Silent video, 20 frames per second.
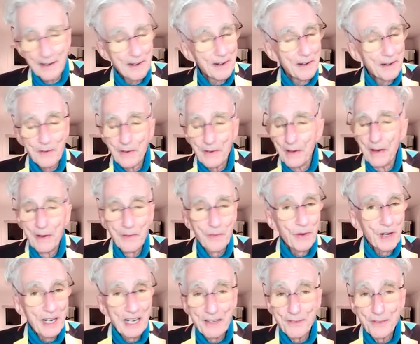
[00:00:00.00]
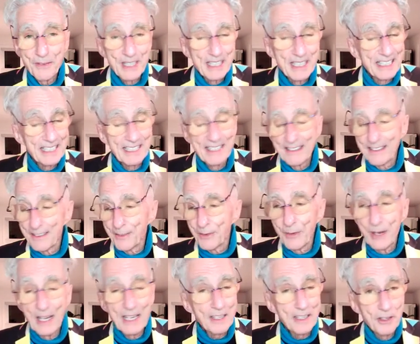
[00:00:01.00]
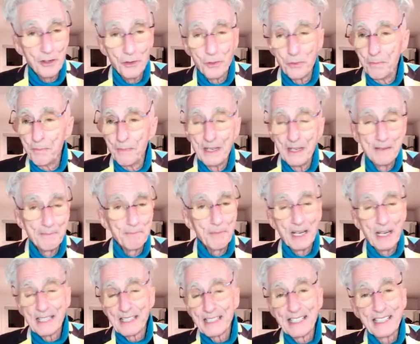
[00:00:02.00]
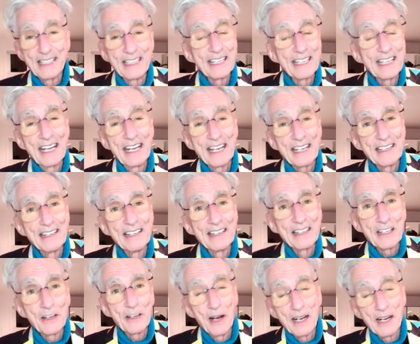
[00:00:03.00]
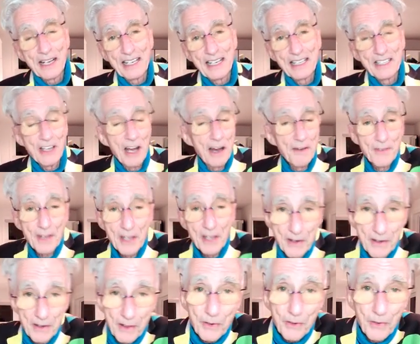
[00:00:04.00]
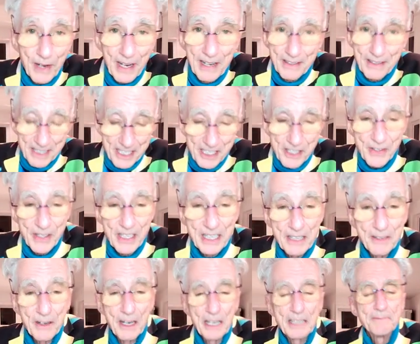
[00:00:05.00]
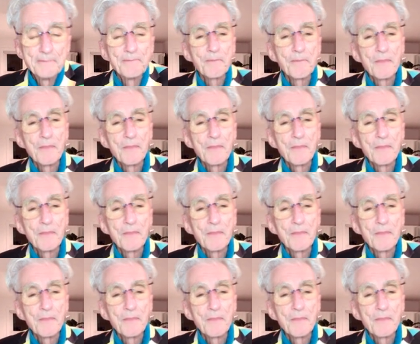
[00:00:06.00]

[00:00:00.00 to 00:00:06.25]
or whatever it is you have rent two months and you can't go out and get a job because they're going to throw you on the street right